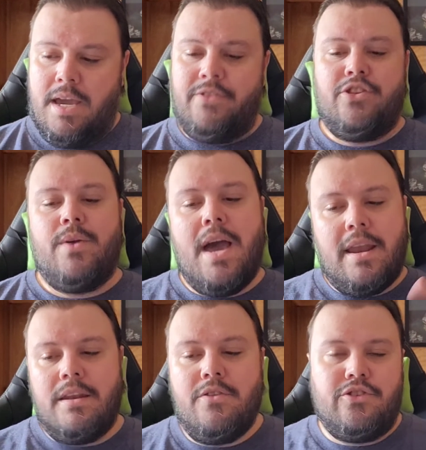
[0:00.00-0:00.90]
And then you
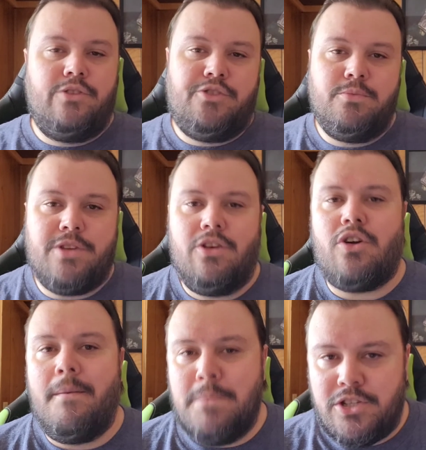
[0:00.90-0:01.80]
had another YouTube channel
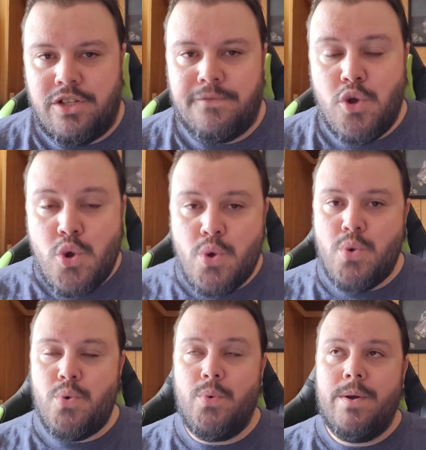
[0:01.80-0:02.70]
called Mischief
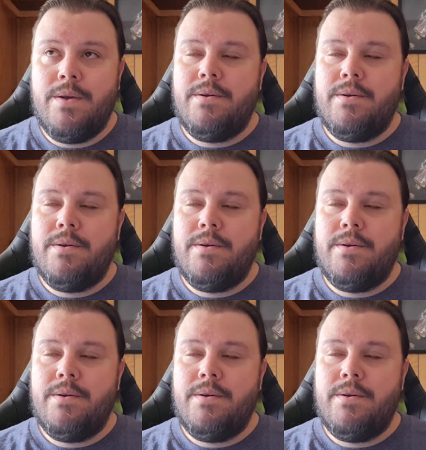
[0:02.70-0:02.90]
who